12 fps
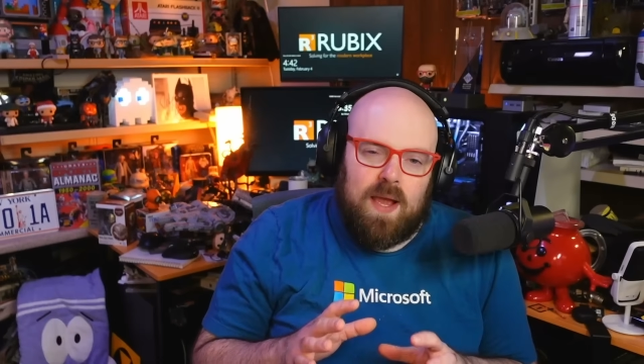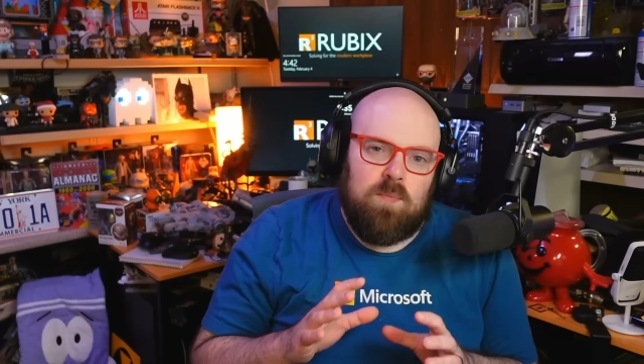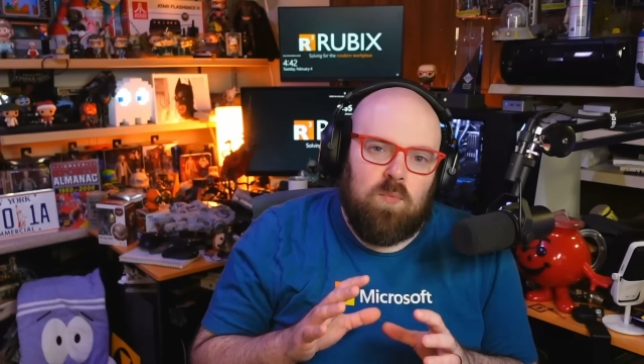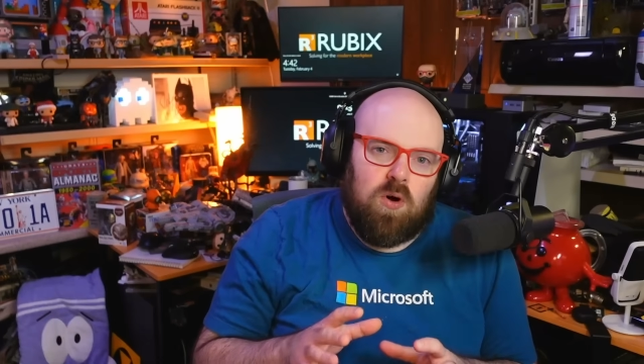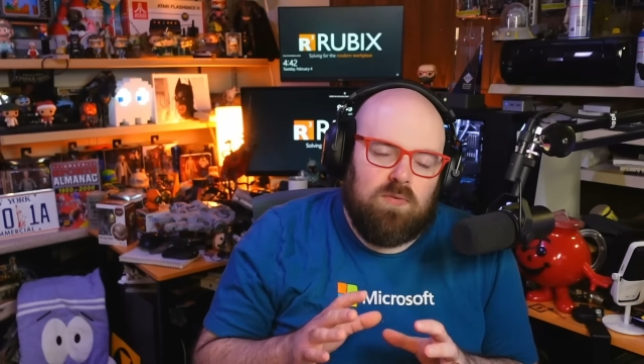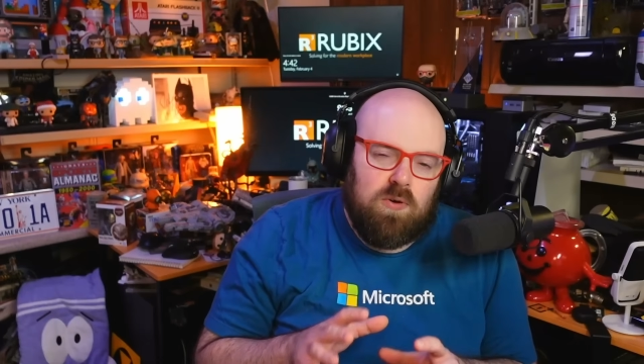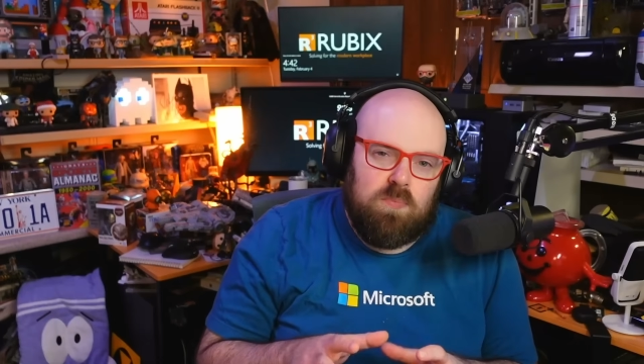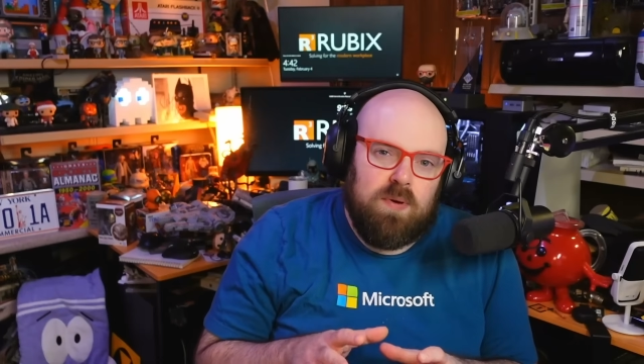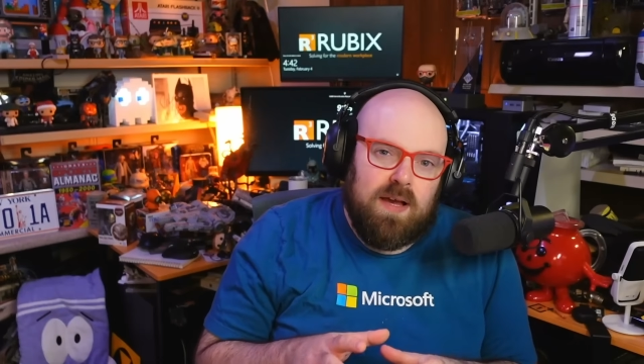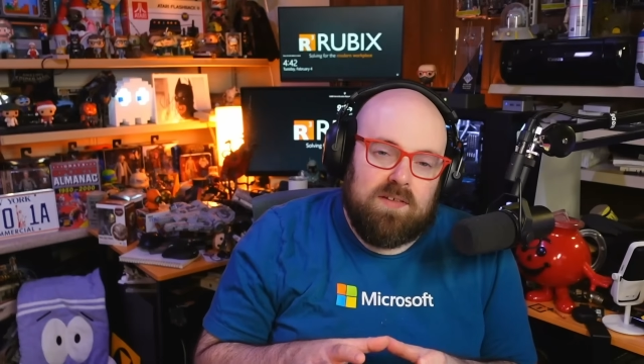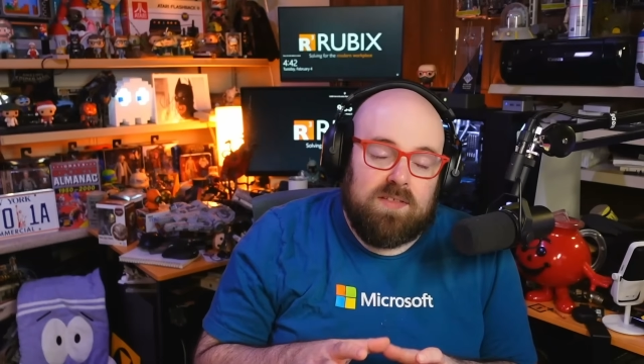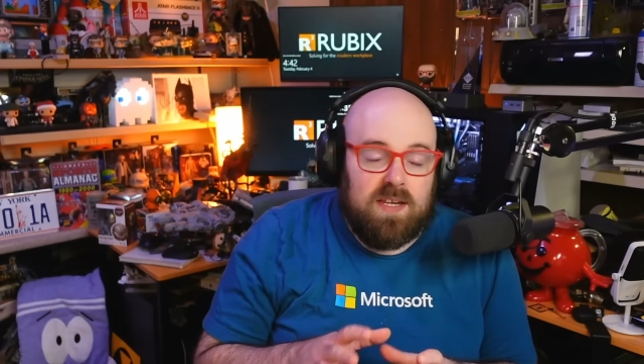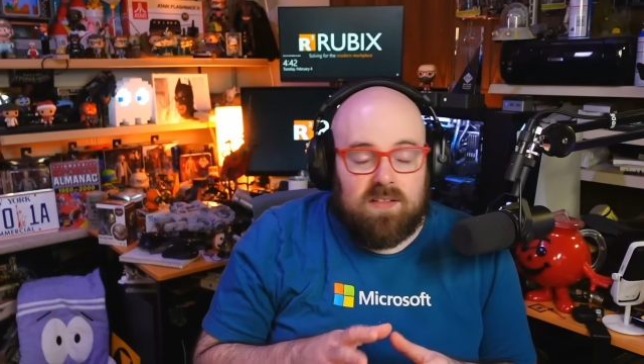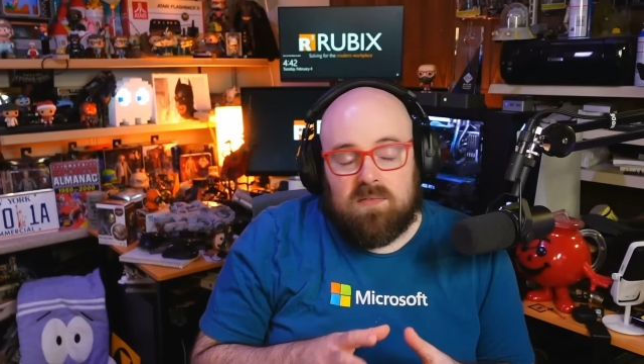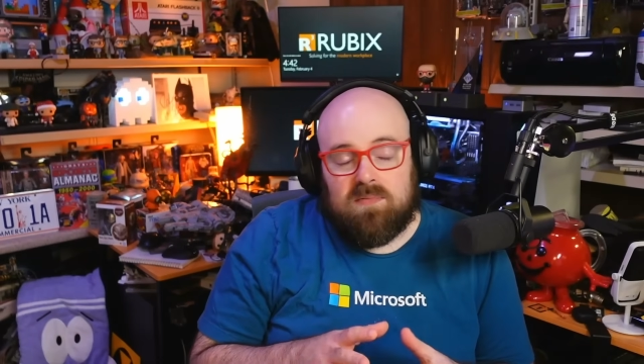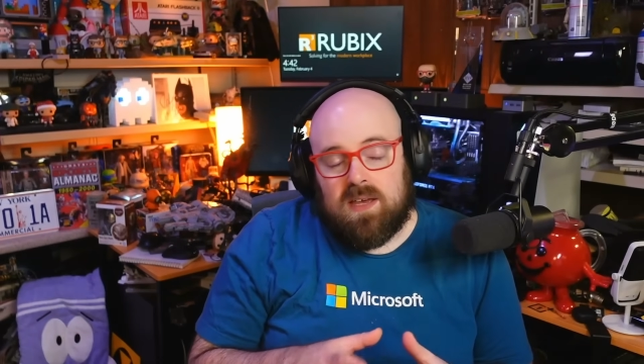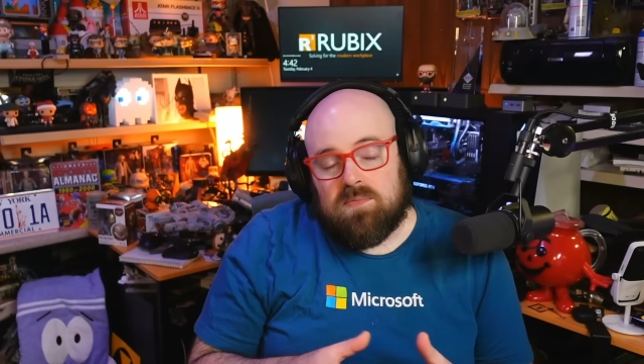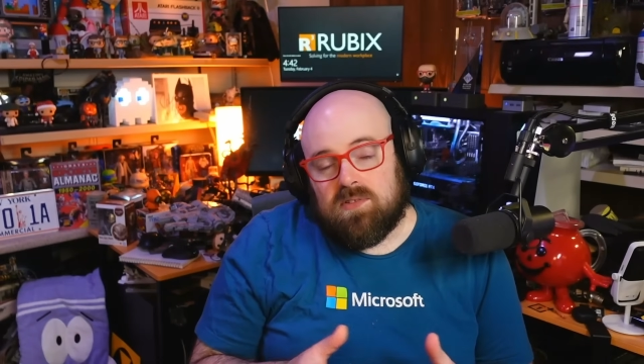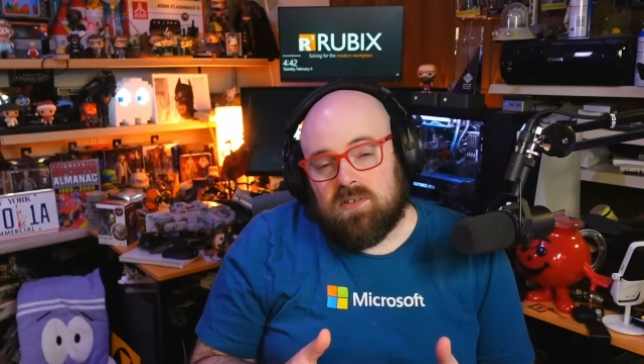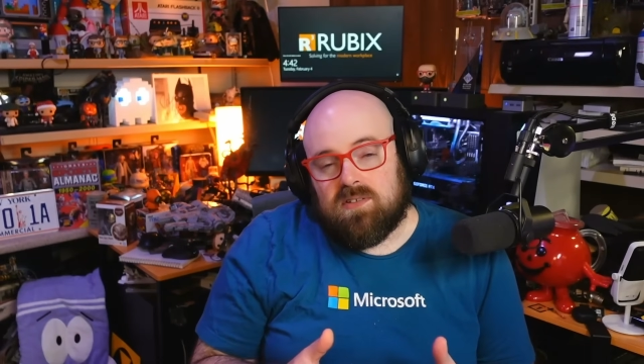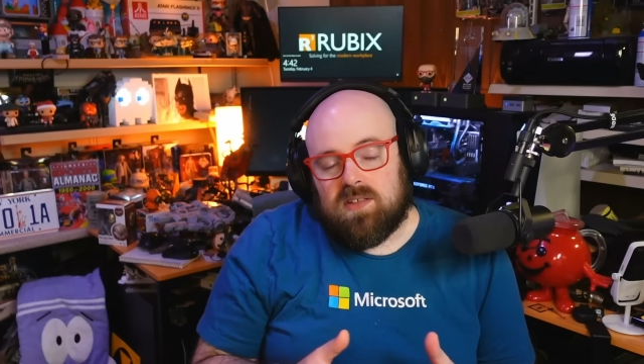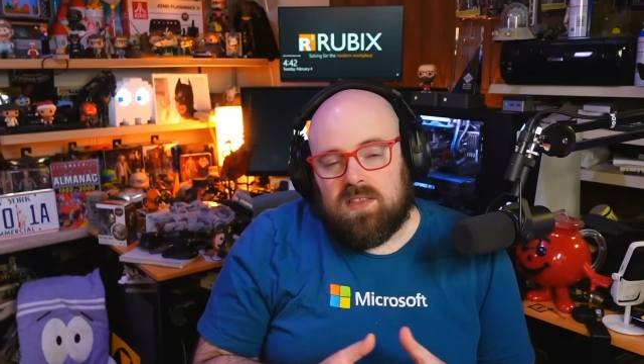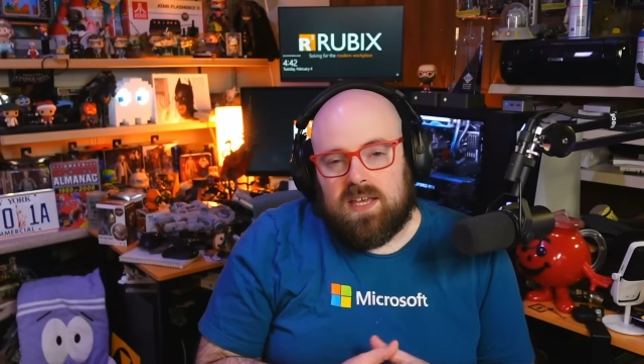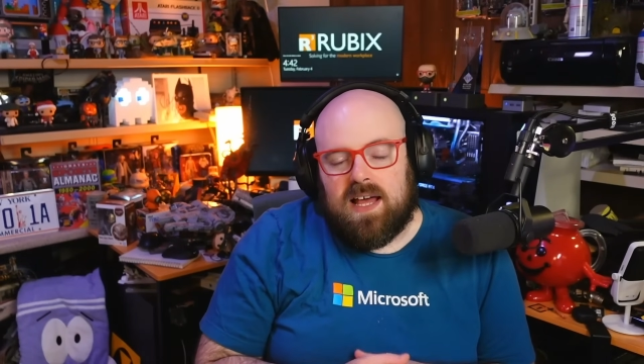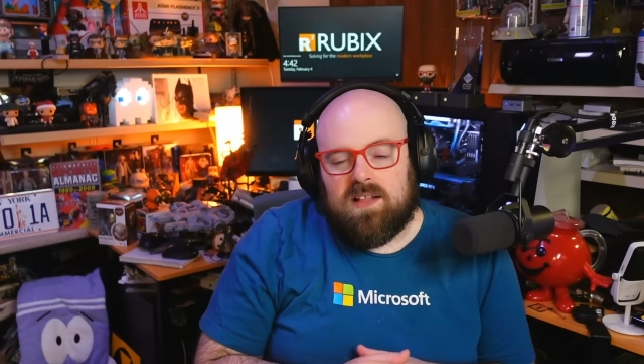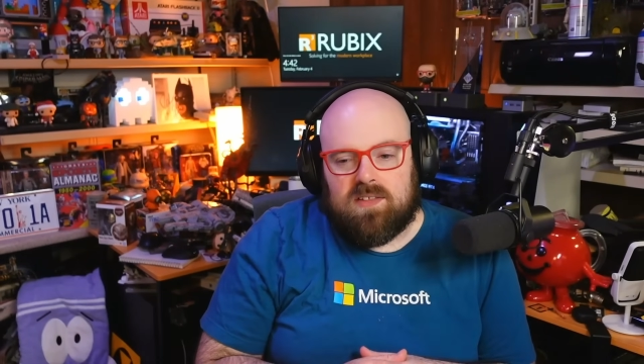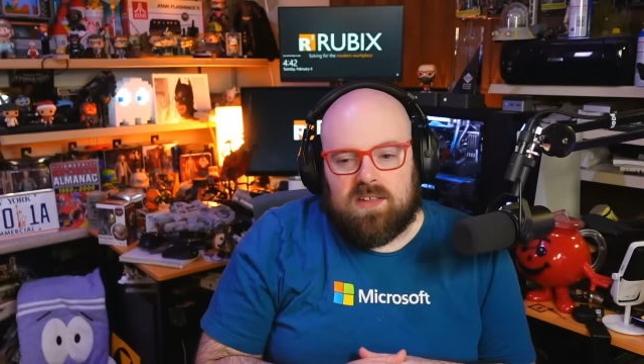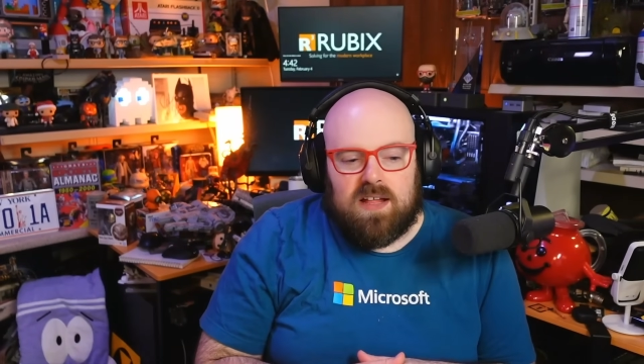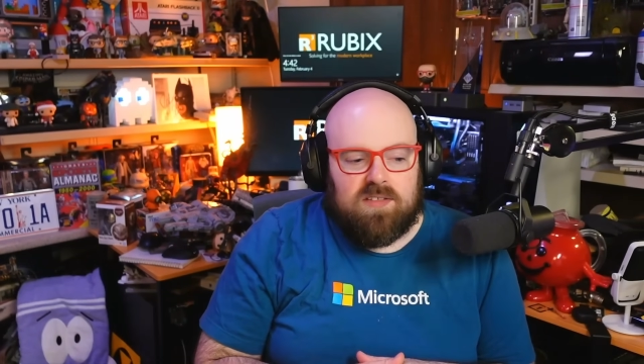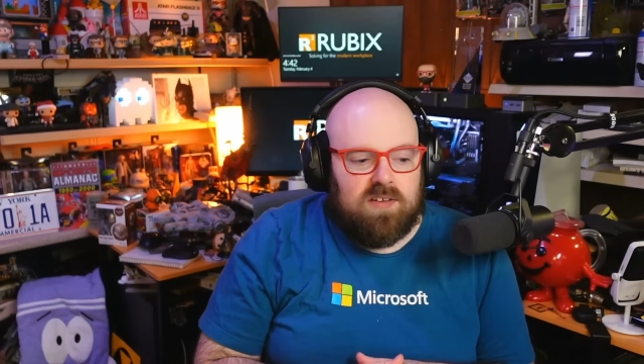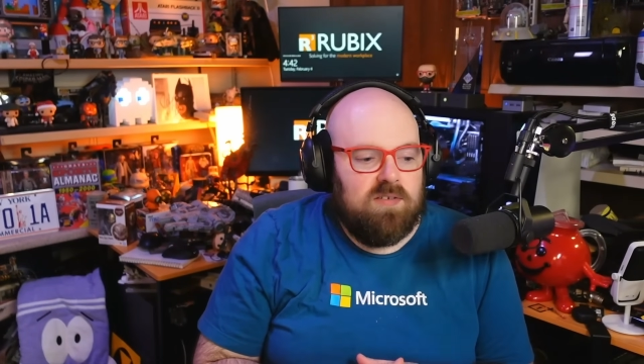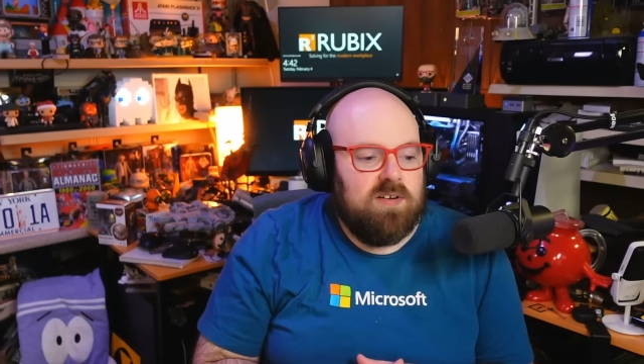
more robust than it sometimes looks on the outside. So